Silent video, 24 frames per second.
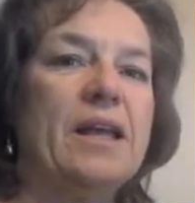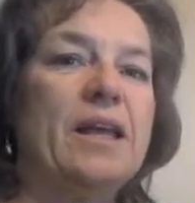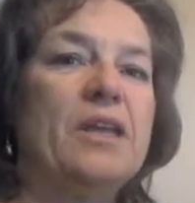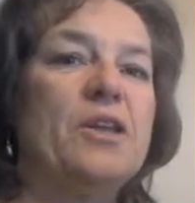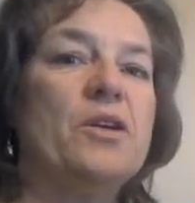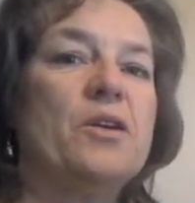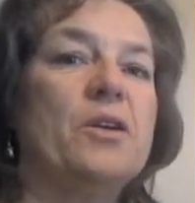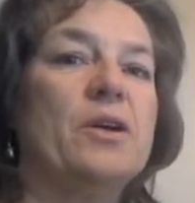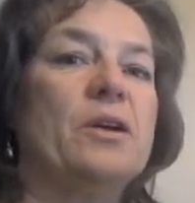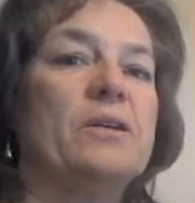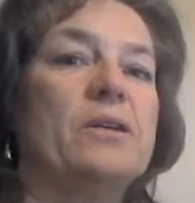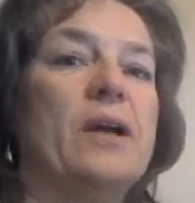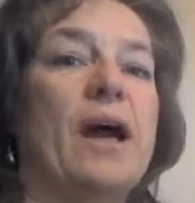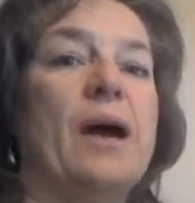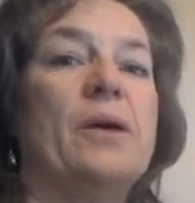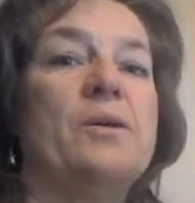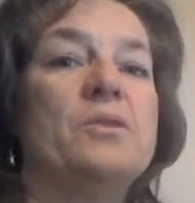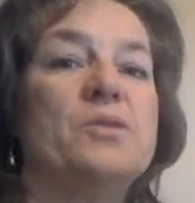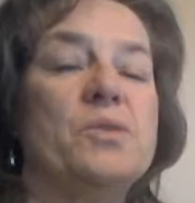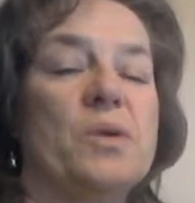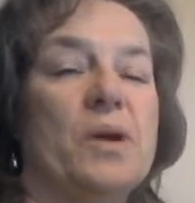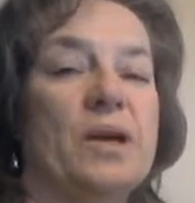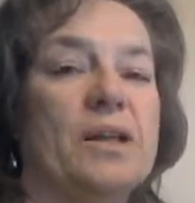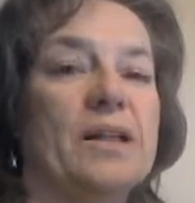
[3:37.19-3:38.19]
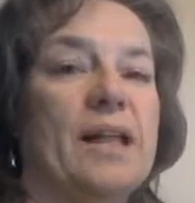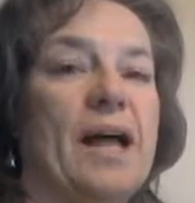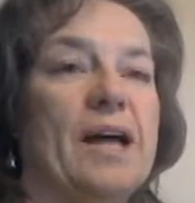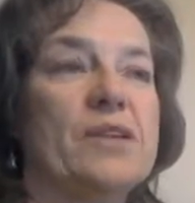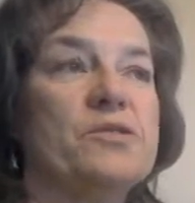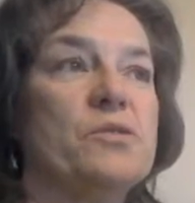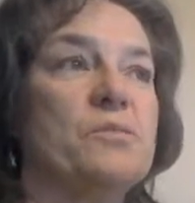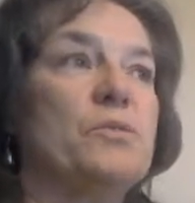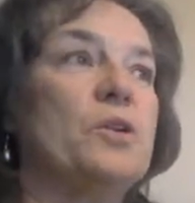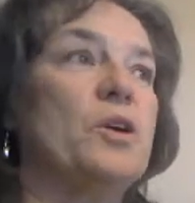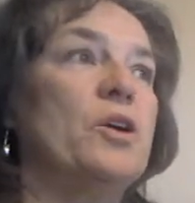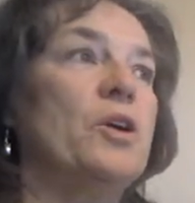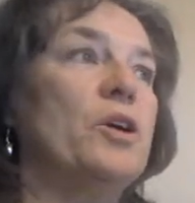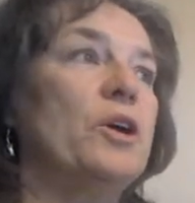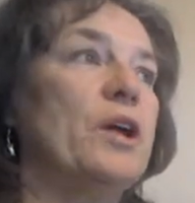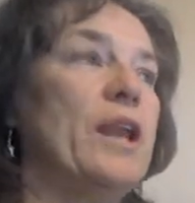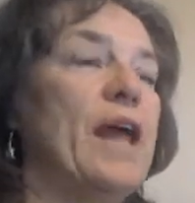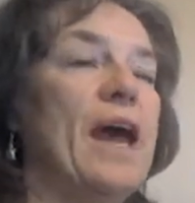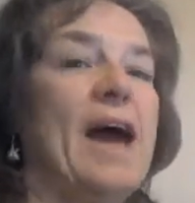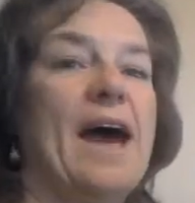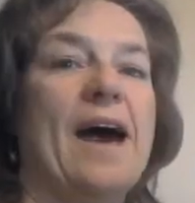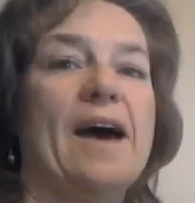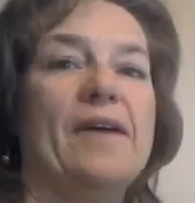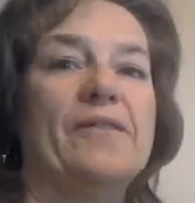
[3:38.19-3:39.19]
Your outdoor classroom could
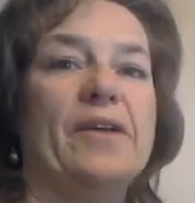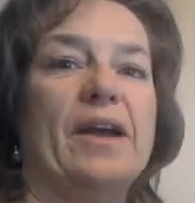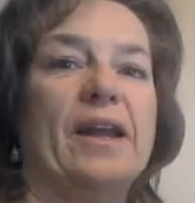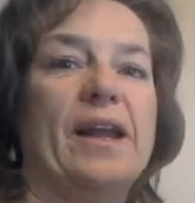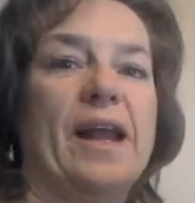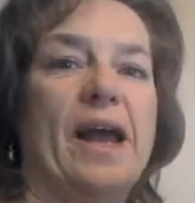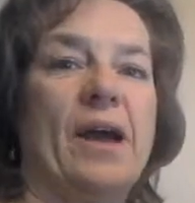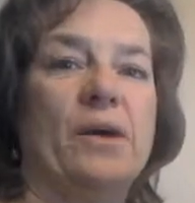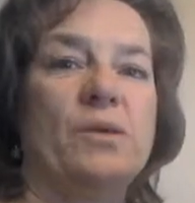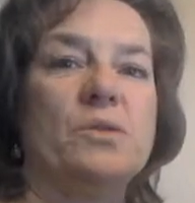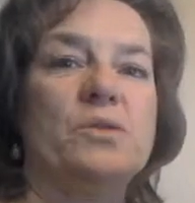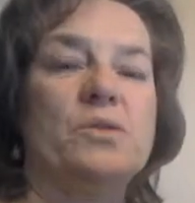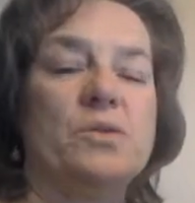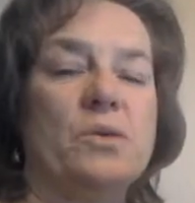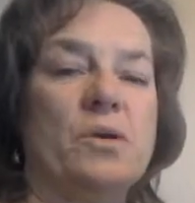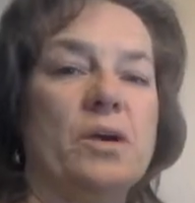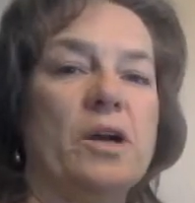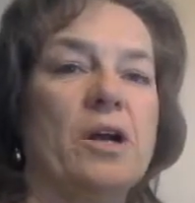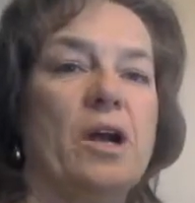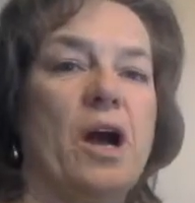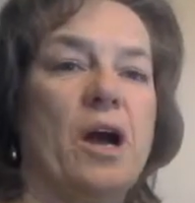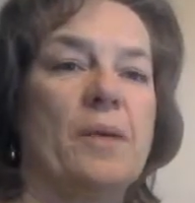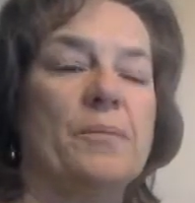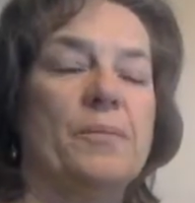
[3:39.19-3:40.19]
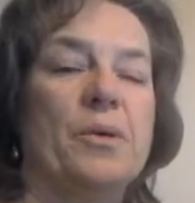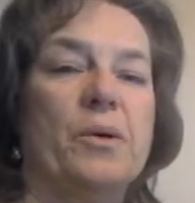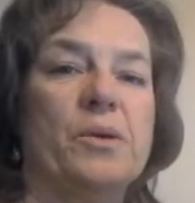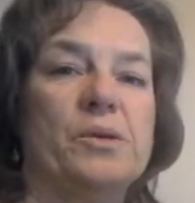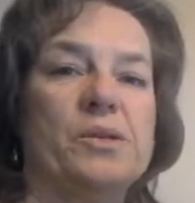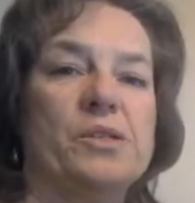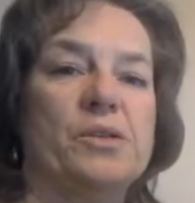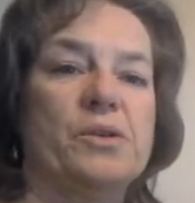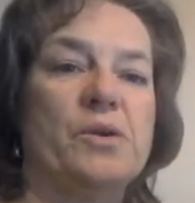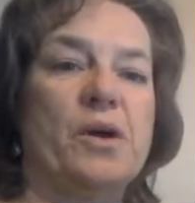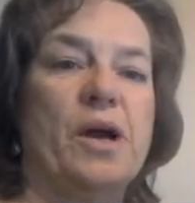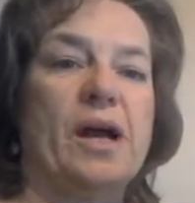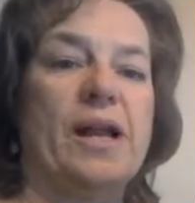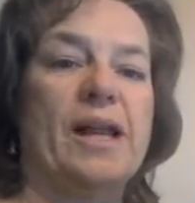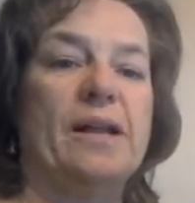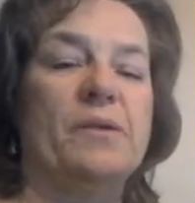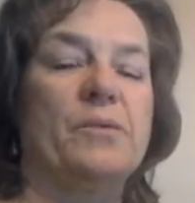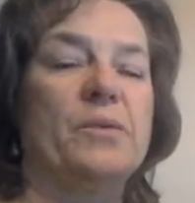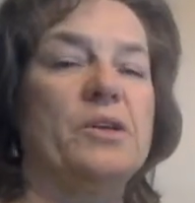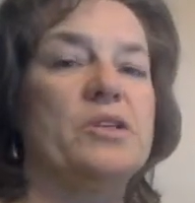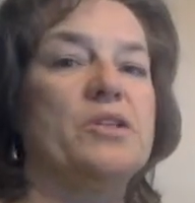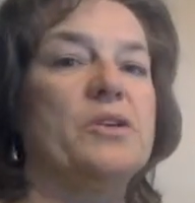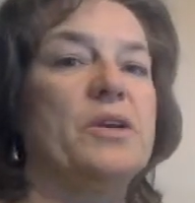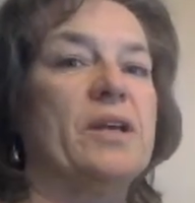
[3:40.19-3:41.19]
have an outdoor composter on
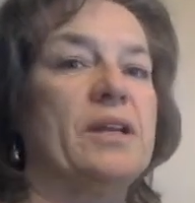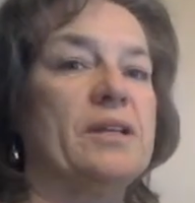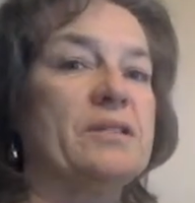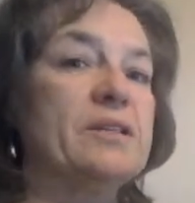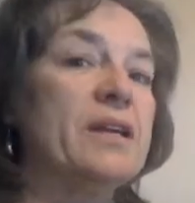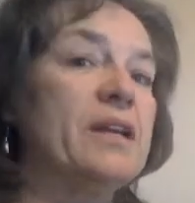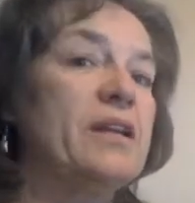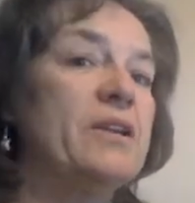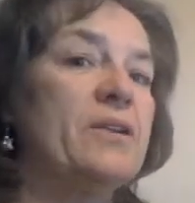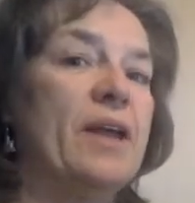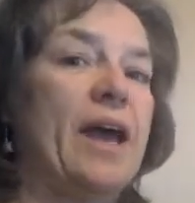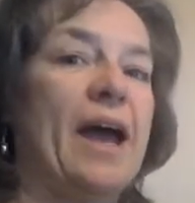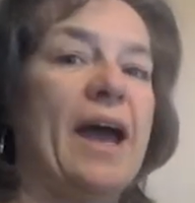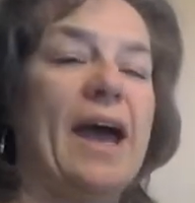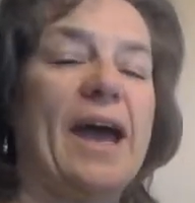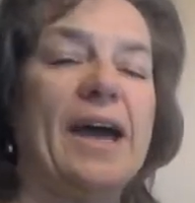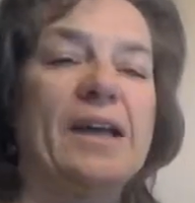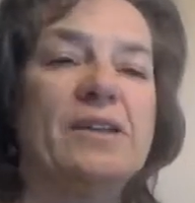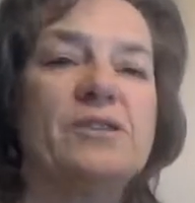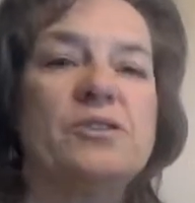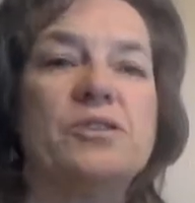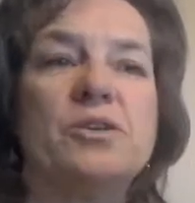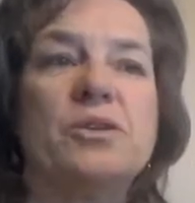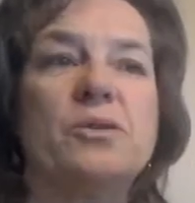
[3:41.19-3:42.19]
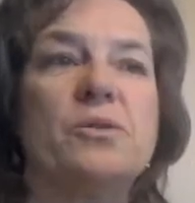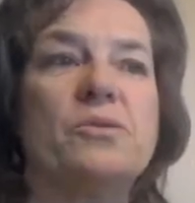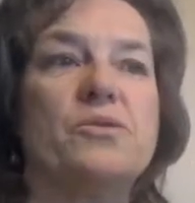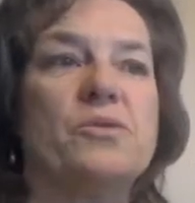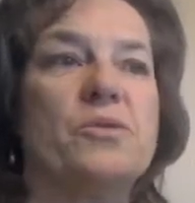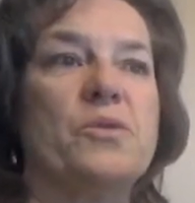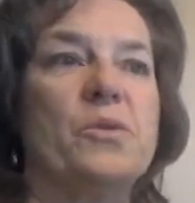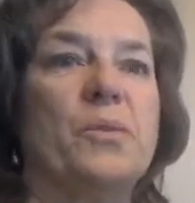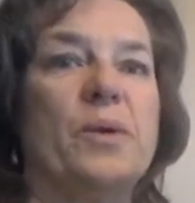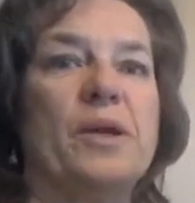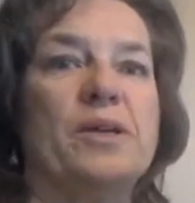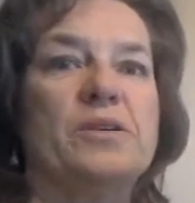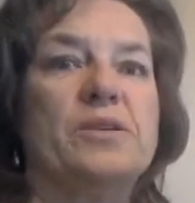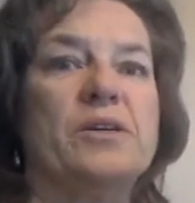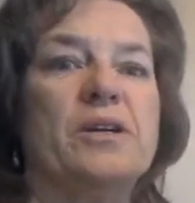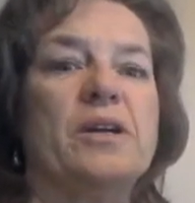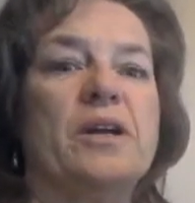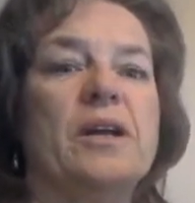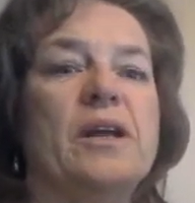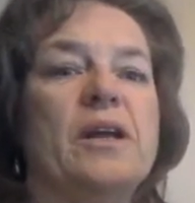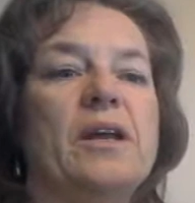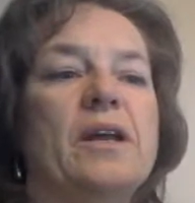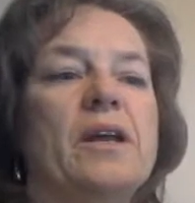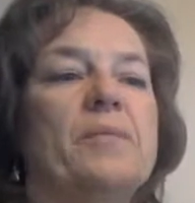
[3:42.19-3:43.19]
it, which you continue to add to through the
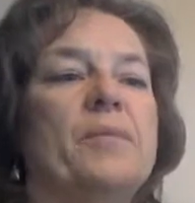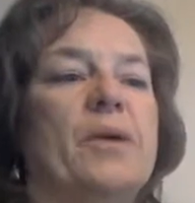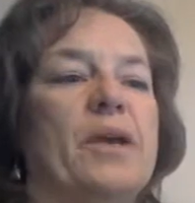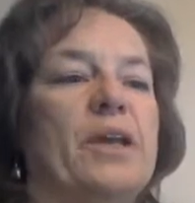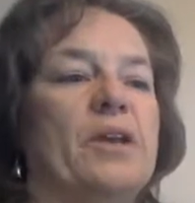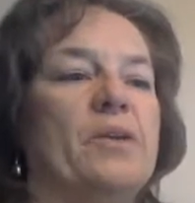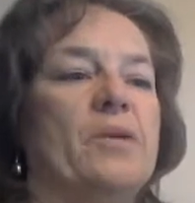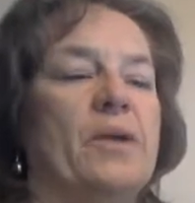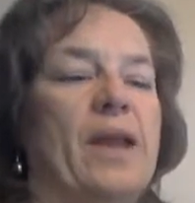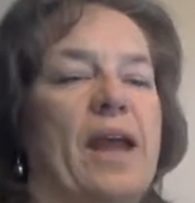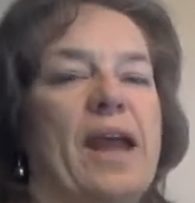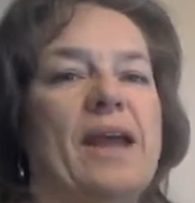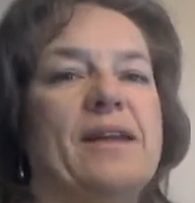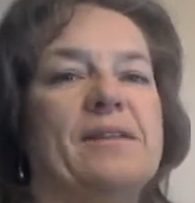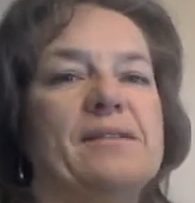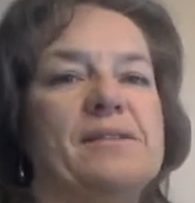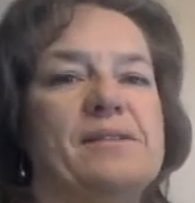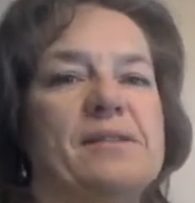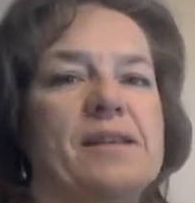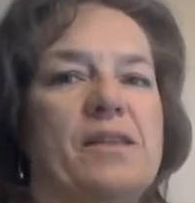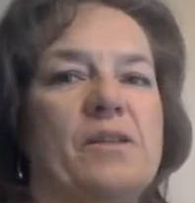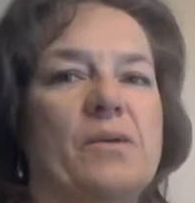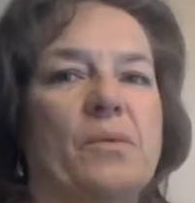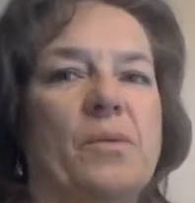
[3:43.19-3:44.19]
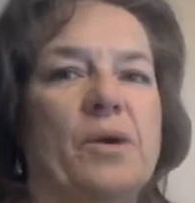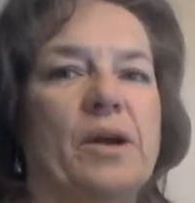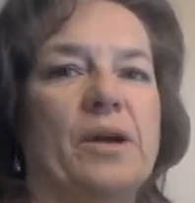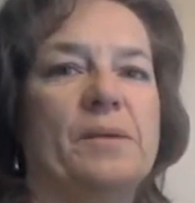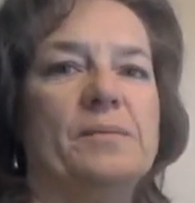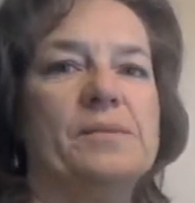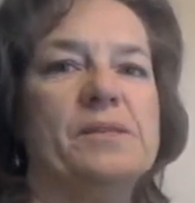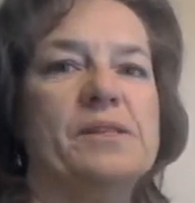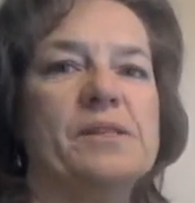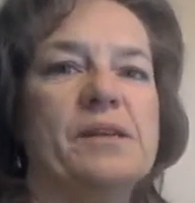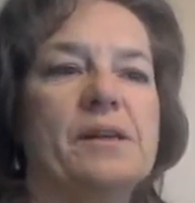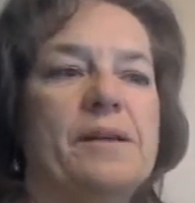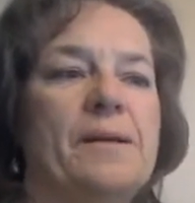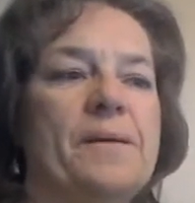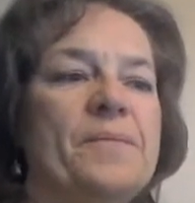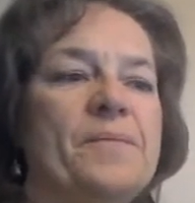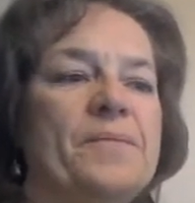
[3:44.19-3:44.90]
winter, but you can't see the worms.